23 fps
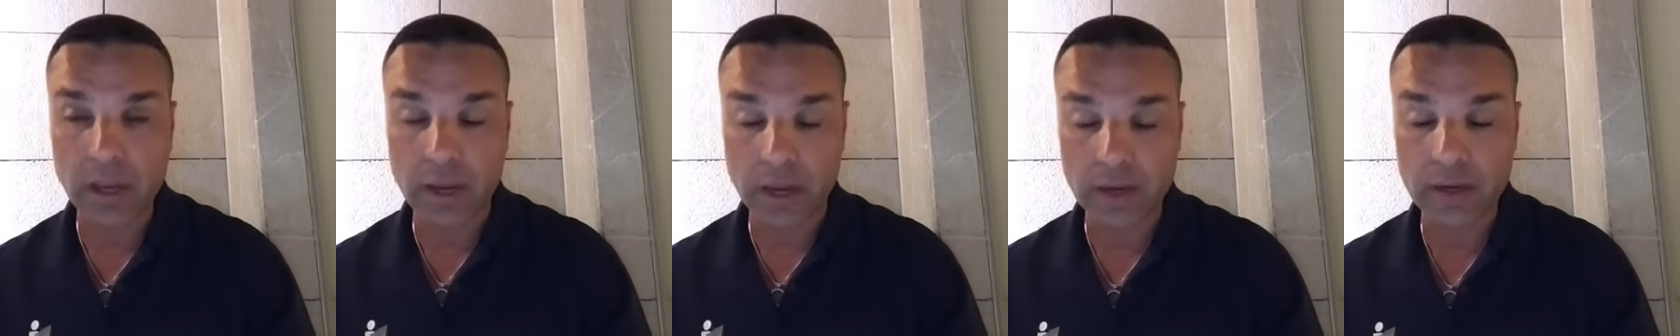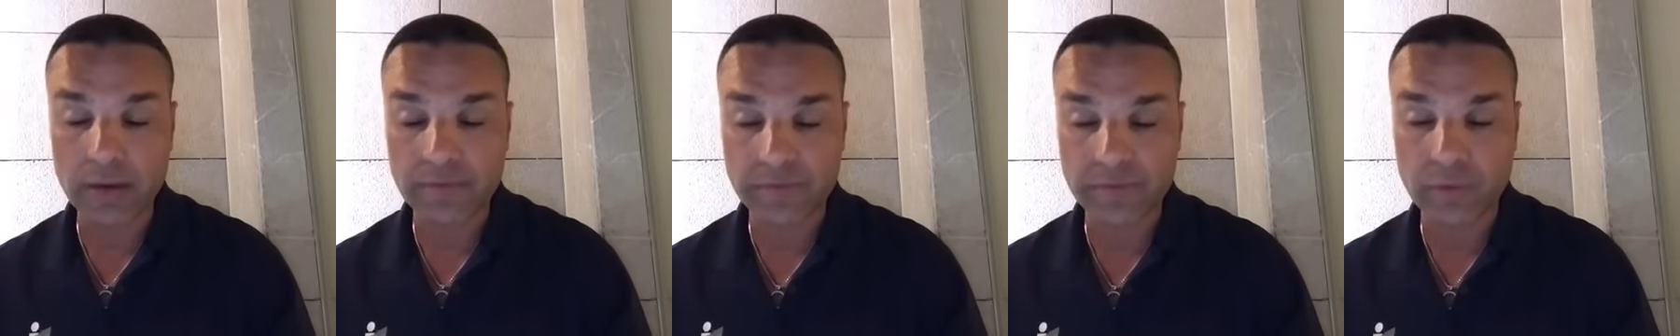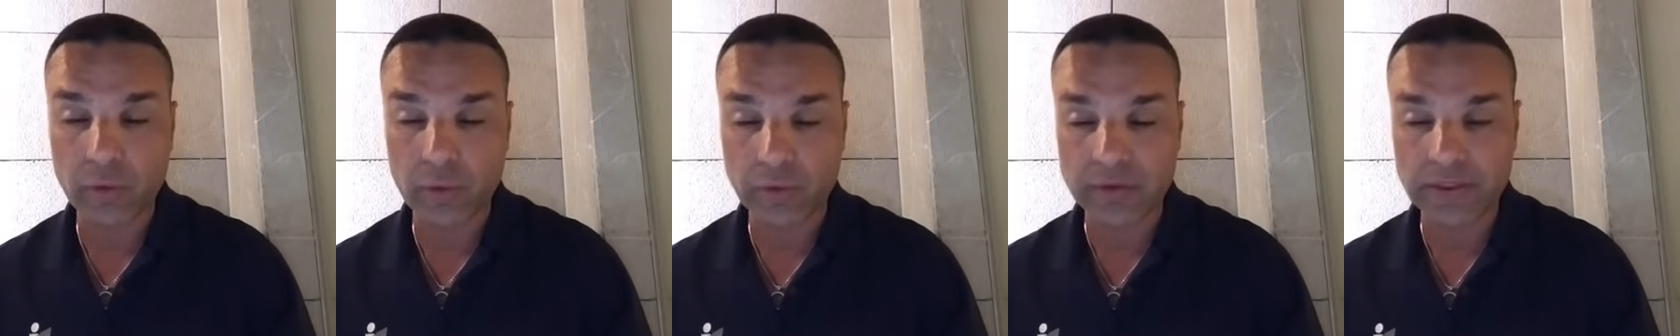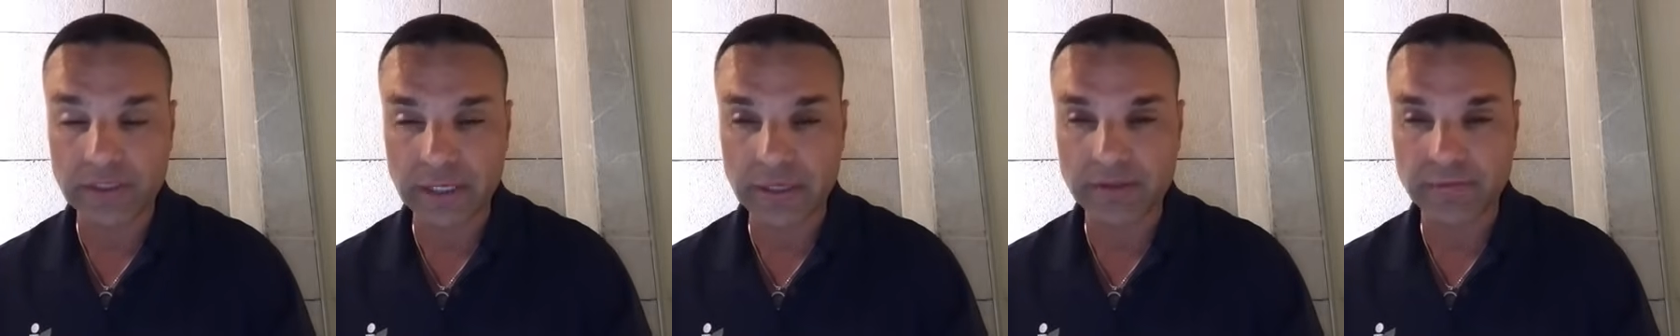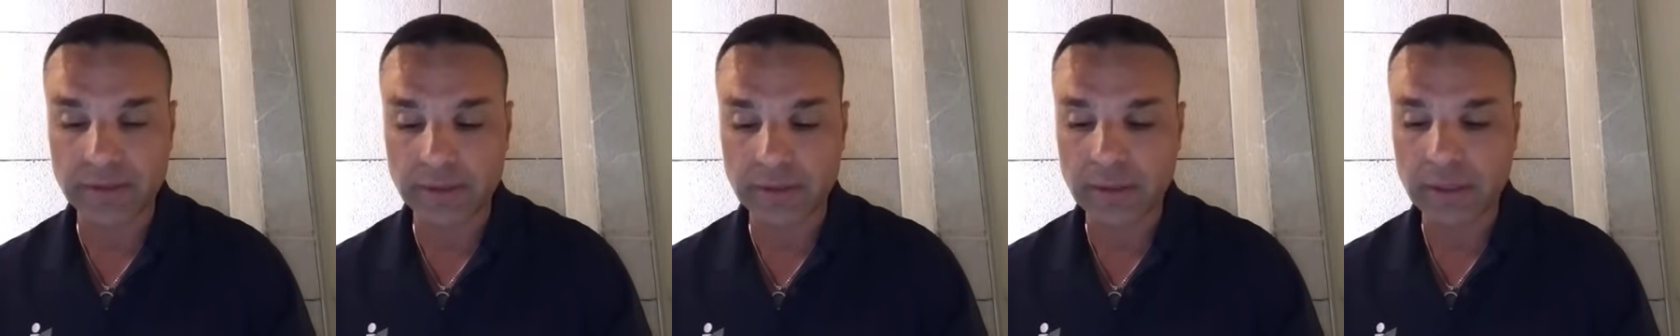and of course
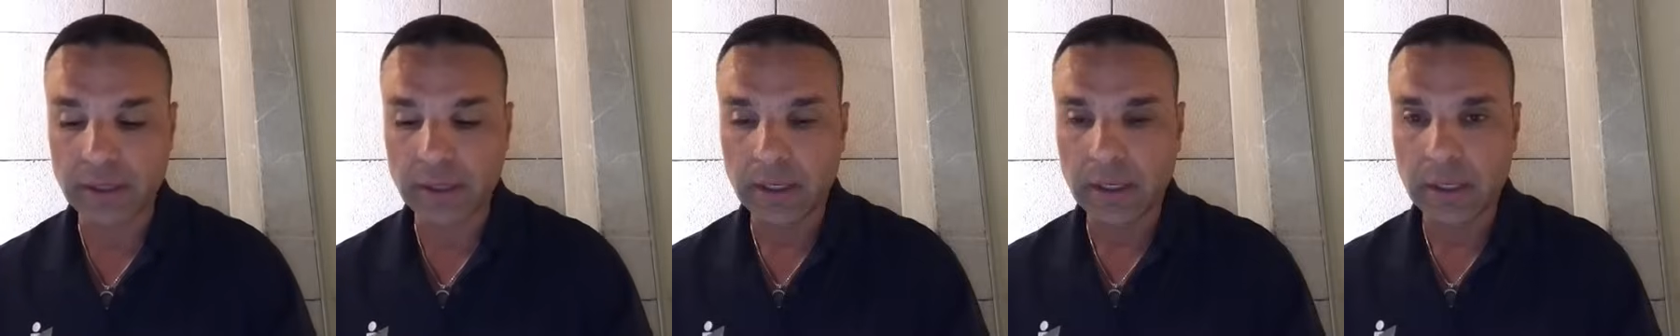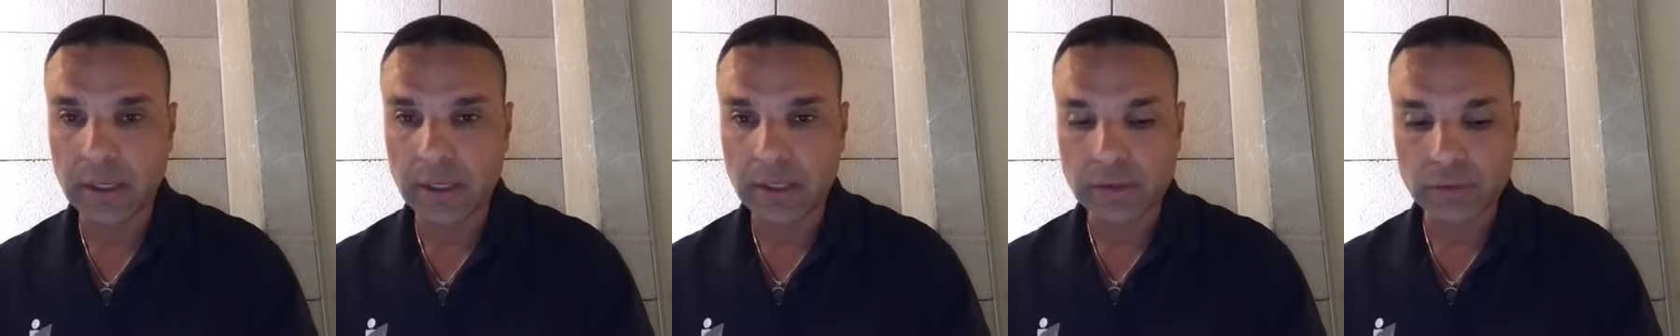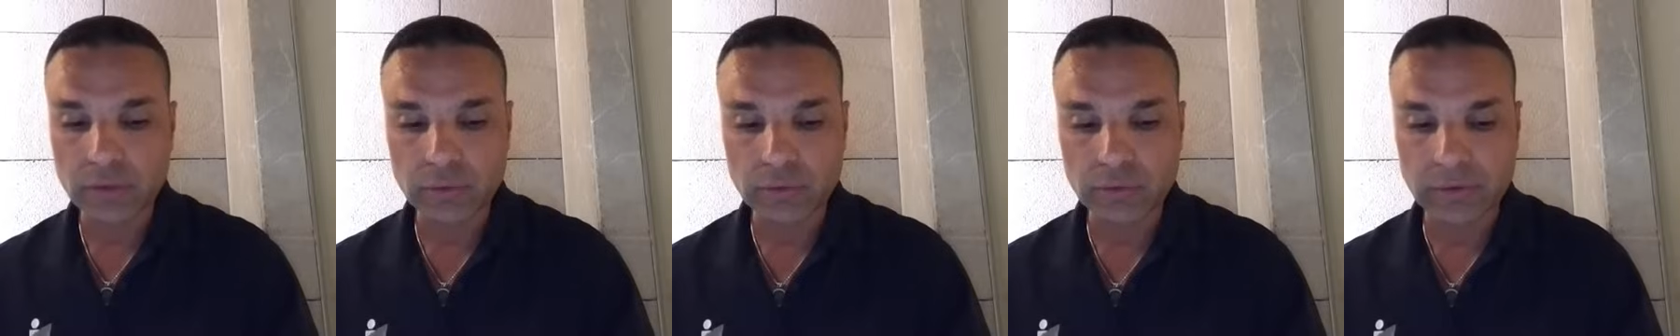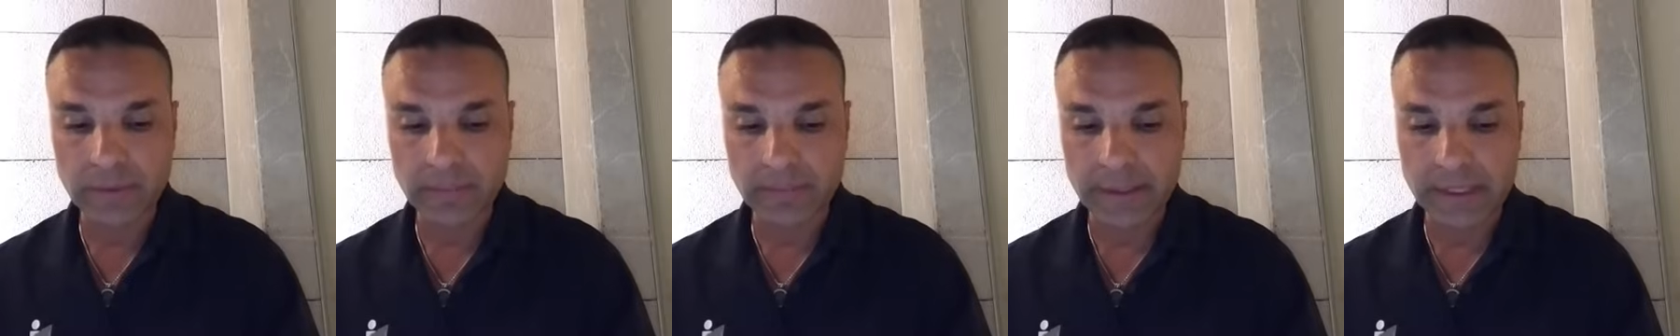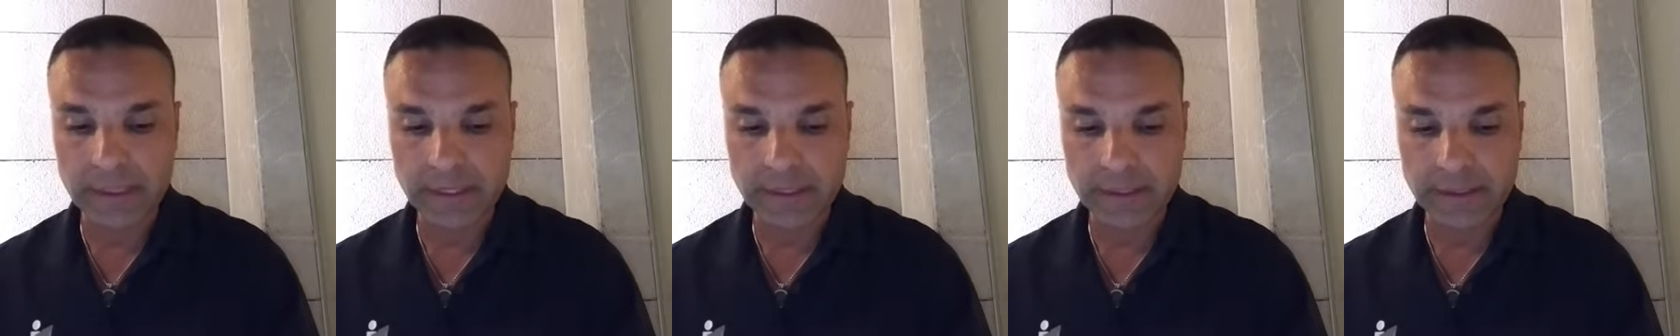even to the
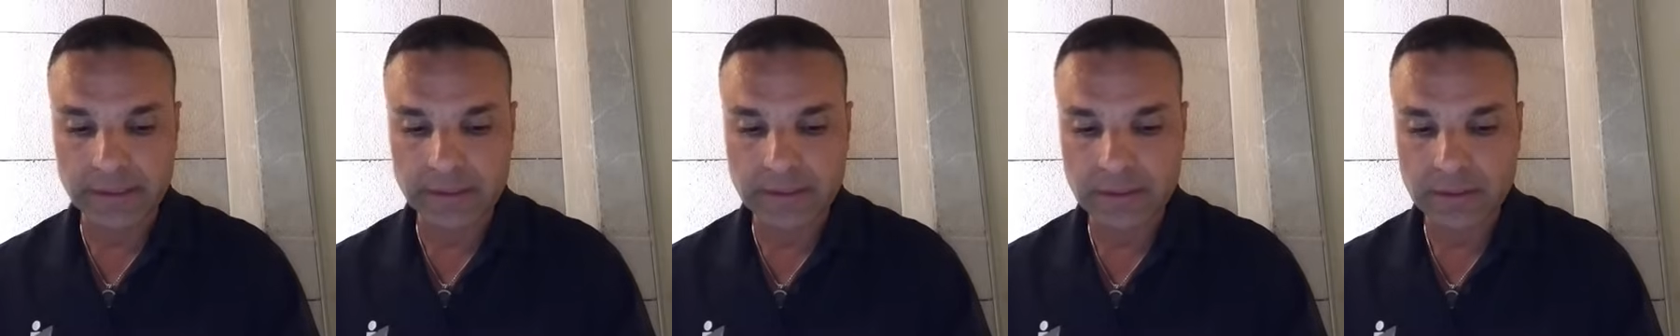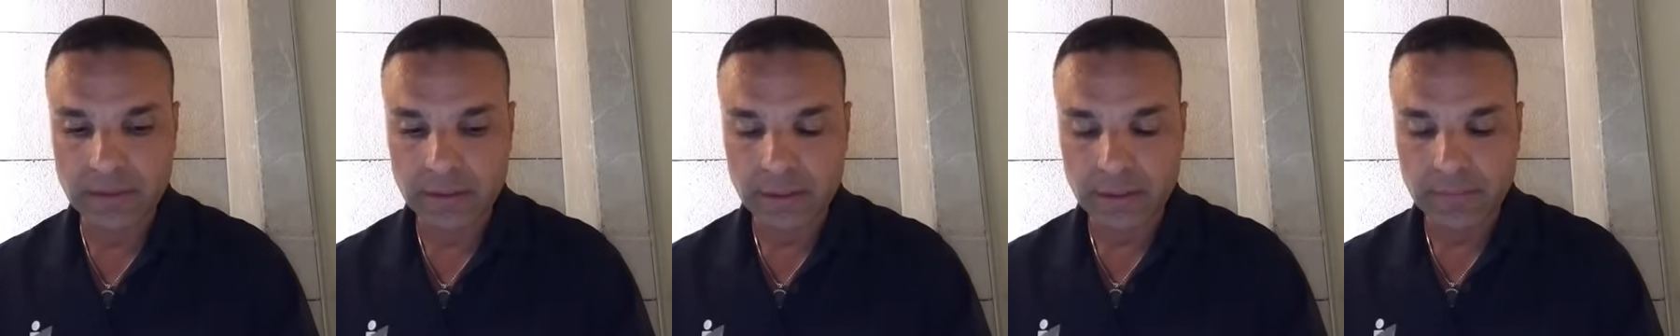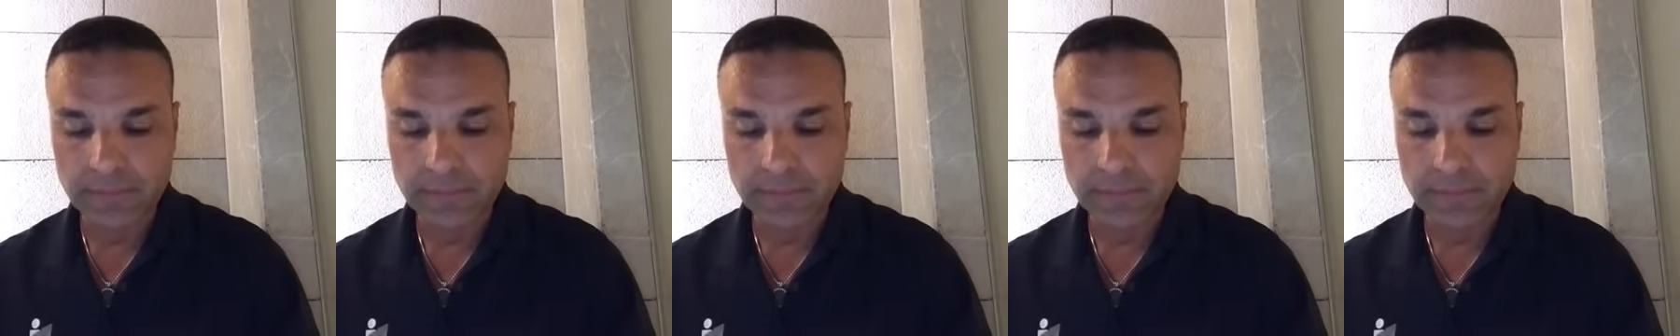Middle East.